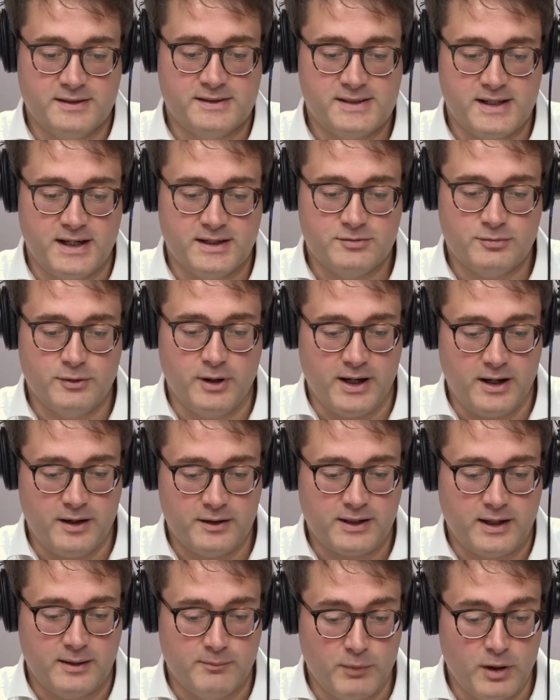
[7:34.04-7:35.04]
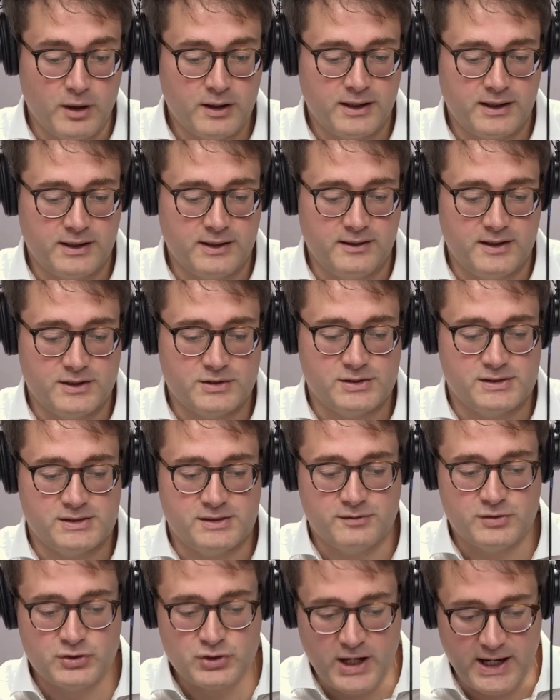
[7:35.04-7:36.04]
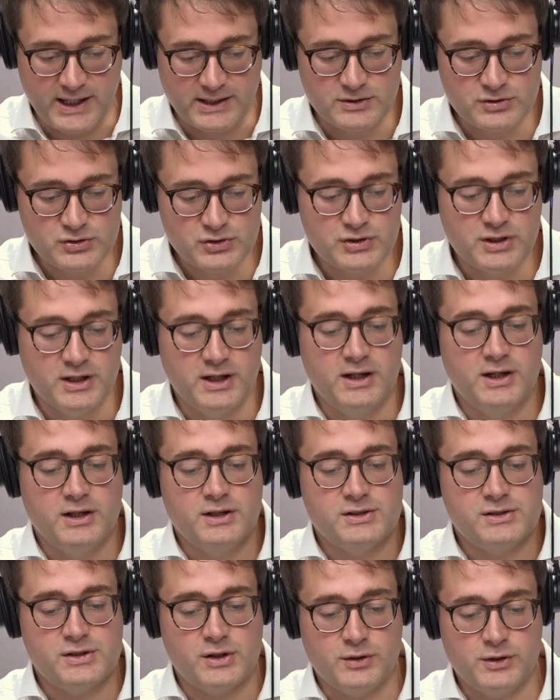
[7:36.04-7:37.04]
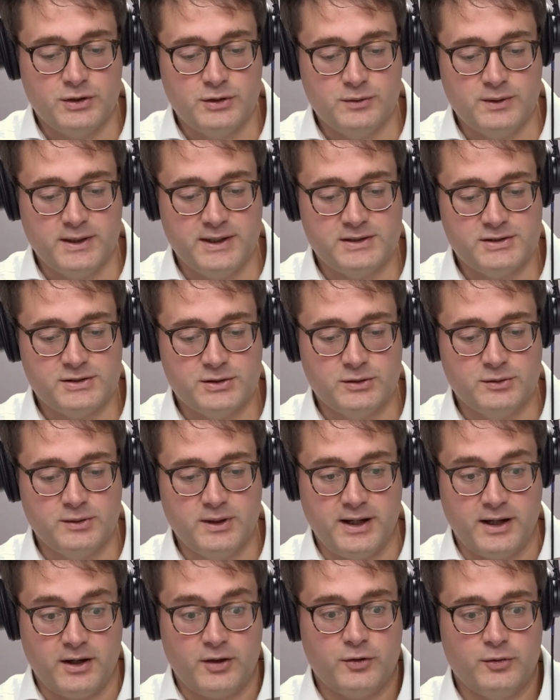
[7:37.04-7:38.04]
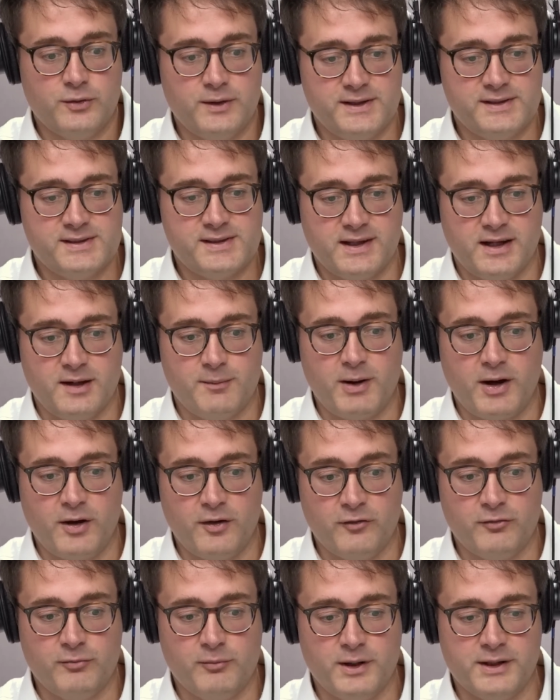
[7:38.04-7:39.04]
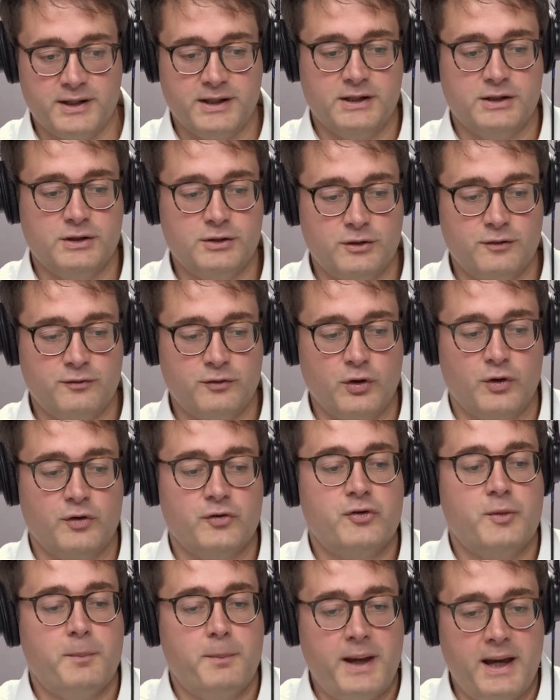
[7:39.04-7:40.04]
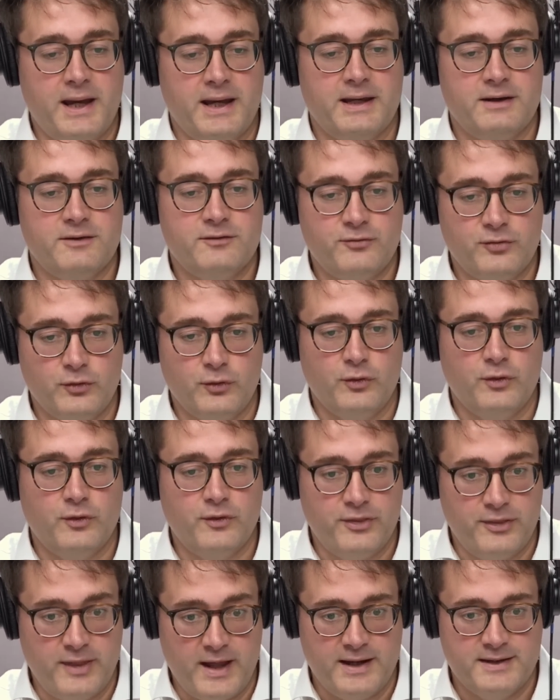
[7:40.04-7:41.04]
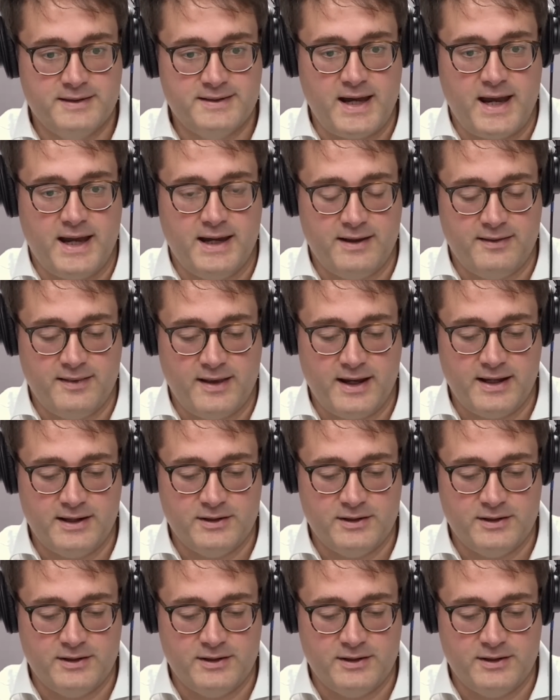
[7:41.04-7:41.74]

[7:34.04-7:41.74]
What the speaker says: said, right, okay, market conditions have changed, so you need to increase the amount of money you've got to pay for that debt in that